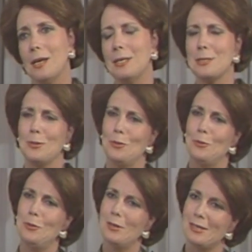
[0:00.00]
I said, no,
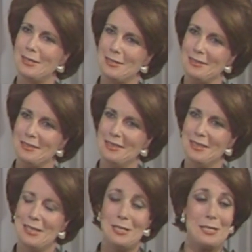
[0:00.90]
you're kidding.
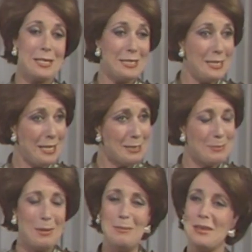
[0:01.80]
She said, yes,
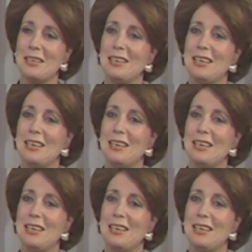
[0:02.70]
Mommy.